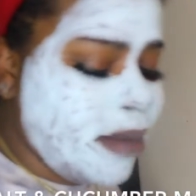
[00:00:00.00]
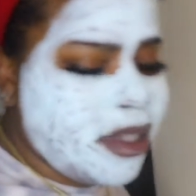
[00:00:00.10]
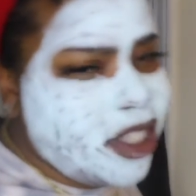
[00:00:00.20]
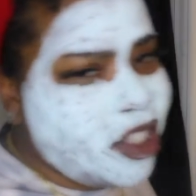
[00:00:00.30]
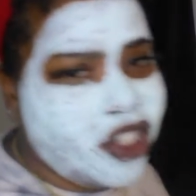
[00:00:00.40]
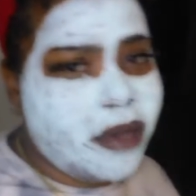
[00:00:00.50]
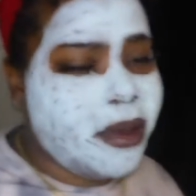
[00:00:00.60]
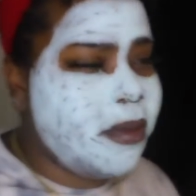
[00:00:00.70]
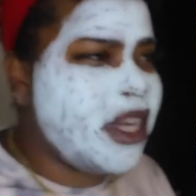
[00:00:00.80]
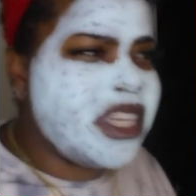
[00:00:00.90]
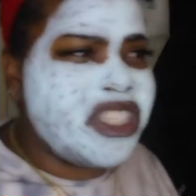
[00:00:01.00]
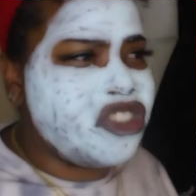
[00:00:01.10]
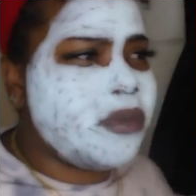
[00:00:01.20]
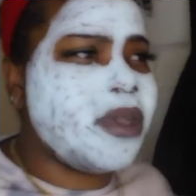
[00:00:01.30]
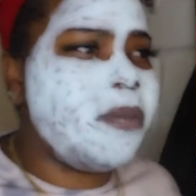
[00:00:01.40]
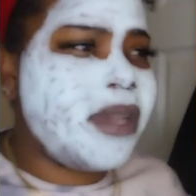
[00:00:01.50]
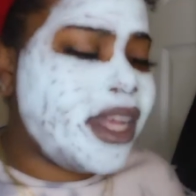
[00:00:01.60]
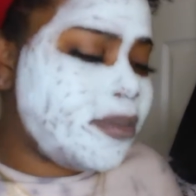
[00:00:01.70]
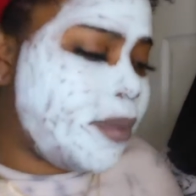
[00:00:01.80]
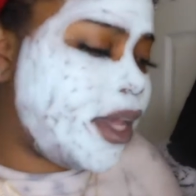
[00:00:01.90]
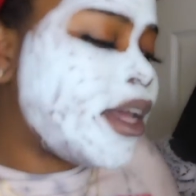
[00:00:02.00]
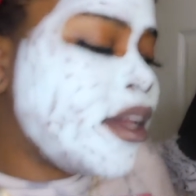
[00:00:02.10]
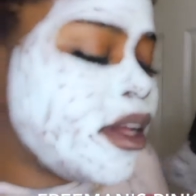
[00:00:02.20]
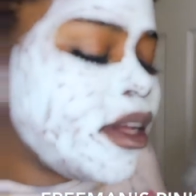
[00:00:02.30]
I'm still extremely abundant, extremely blessed, but